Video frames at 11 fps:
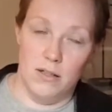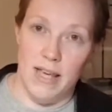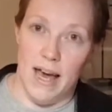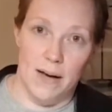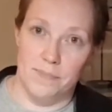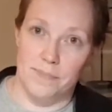
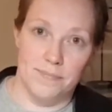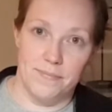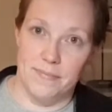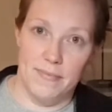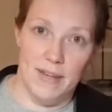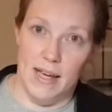yeah,
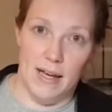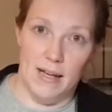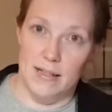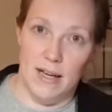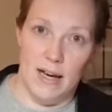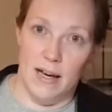
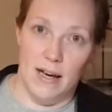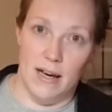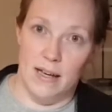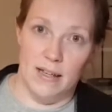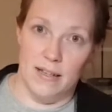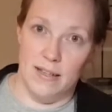
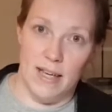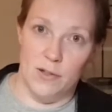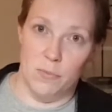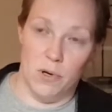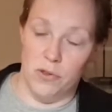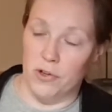I
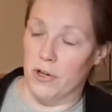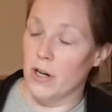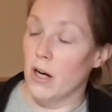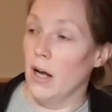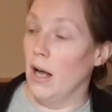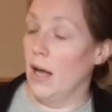can't bother.
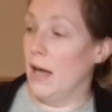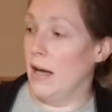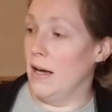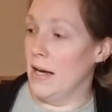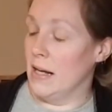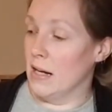
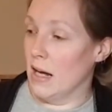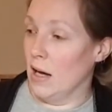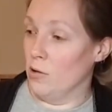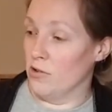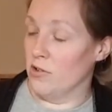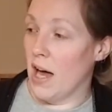And I
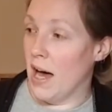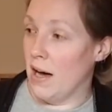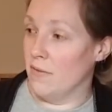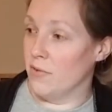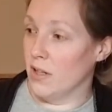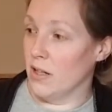also
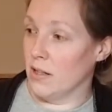have